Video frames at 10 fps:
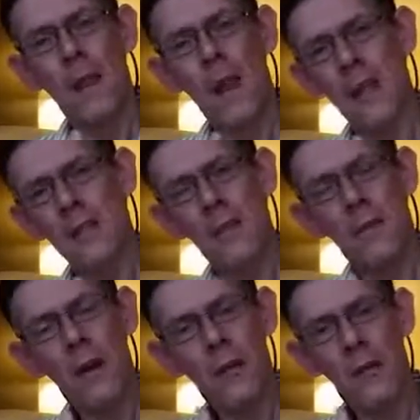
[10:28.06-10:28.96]
as the
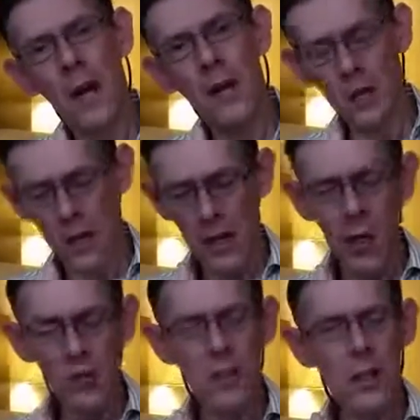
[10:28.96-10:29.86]
foundation, and
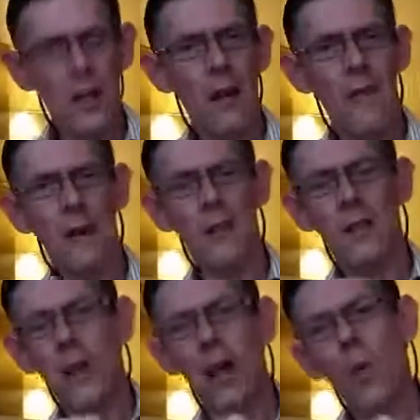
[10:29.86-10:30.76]
not just love
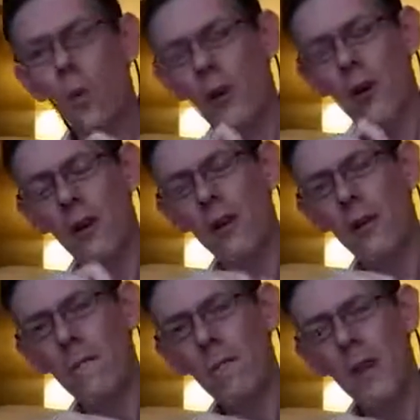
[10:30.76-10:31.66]
as a word,
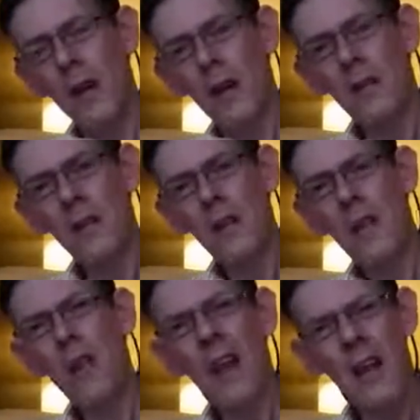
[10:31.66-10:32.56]
but the
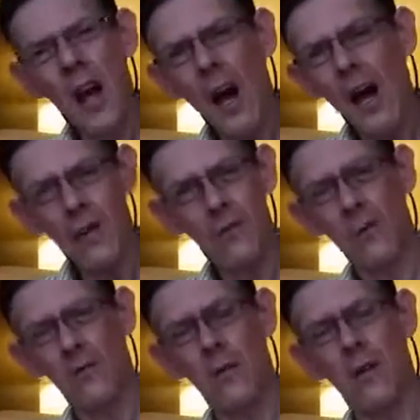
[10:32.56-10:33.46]
very
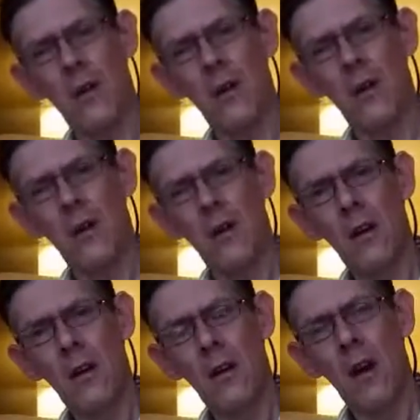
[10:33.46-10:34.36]
life
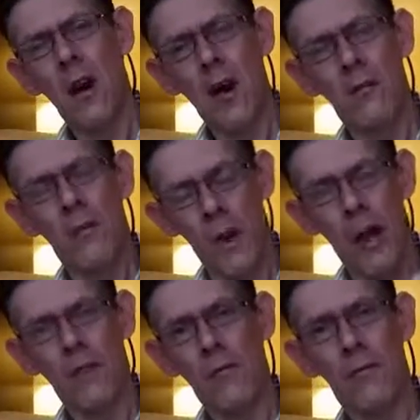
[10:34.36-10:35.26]
of
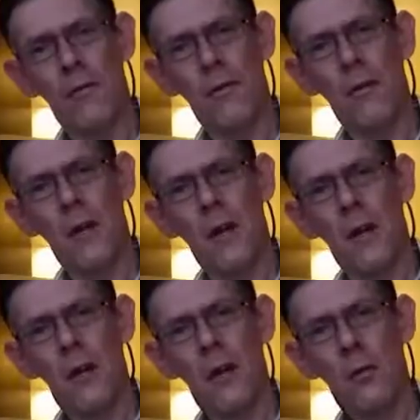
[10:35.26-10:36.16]
love
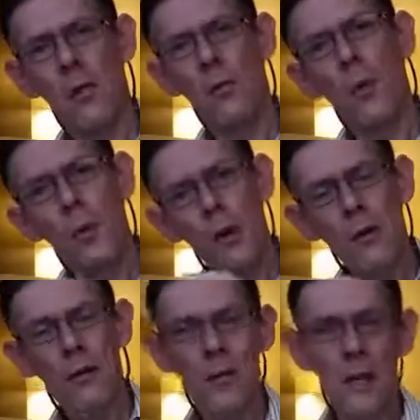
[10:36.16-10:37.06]
that would
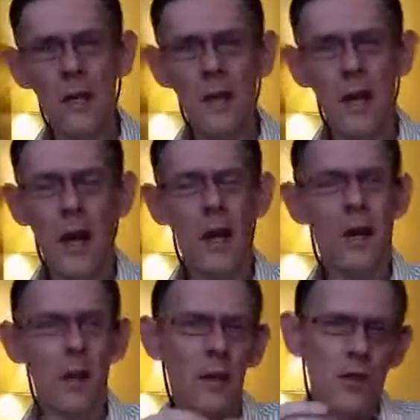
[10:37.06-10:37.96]
produce things like
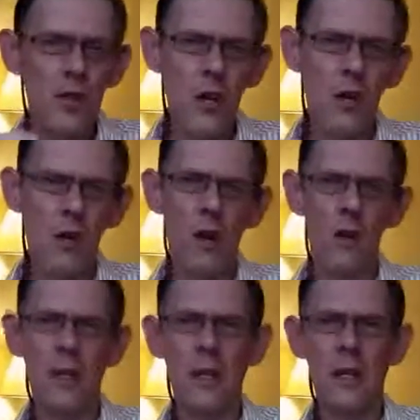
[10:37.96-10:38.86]

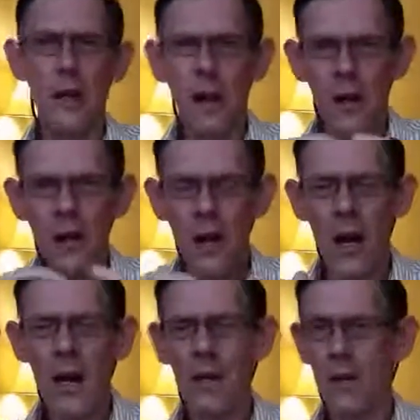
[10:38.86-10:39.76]
generosity,
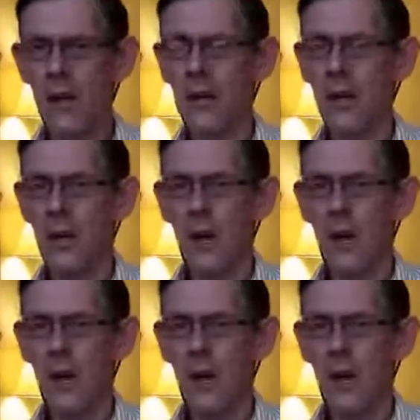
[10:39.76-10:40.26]
kindness,